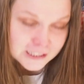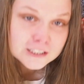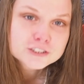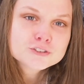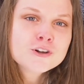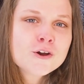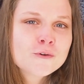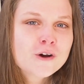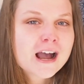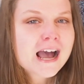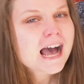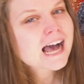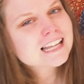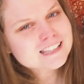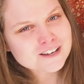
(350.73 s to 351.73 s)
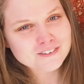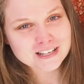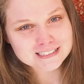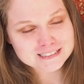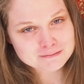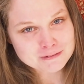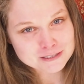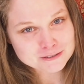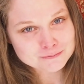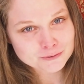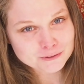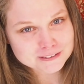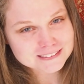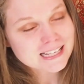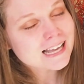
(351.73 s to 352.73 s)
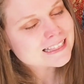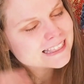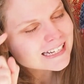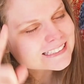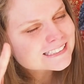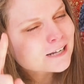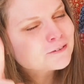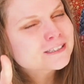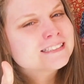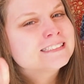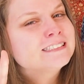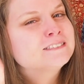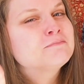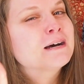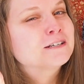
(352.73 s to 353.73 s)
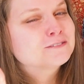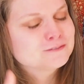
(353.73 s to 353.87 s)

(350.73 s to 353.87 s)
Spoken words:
So no, I love exclamation points. That is not what this is about.